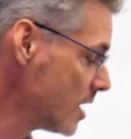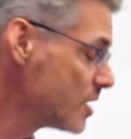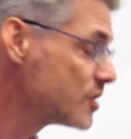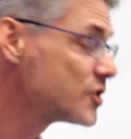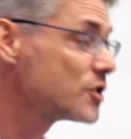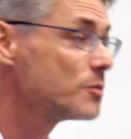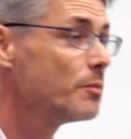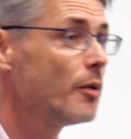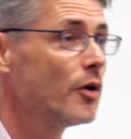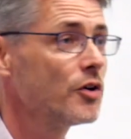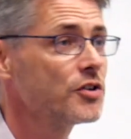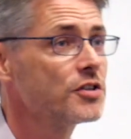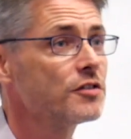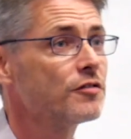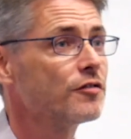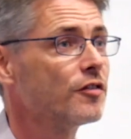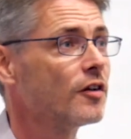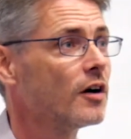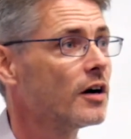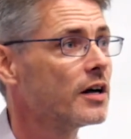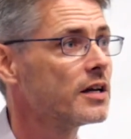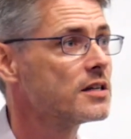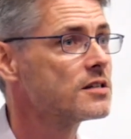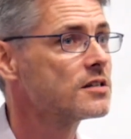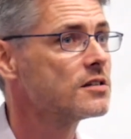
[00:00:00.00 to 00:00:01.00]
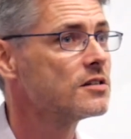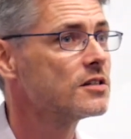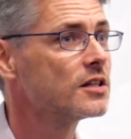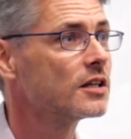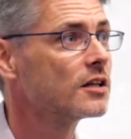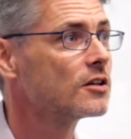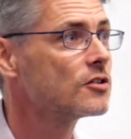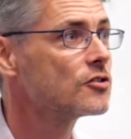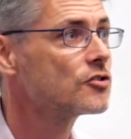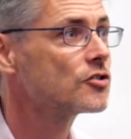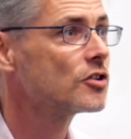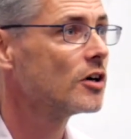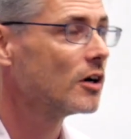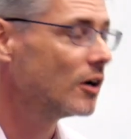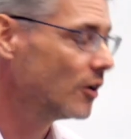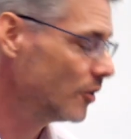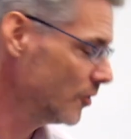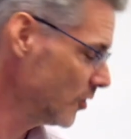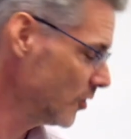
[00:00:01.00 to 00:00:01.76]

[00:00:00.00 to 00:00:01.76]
Spotify isn't in control,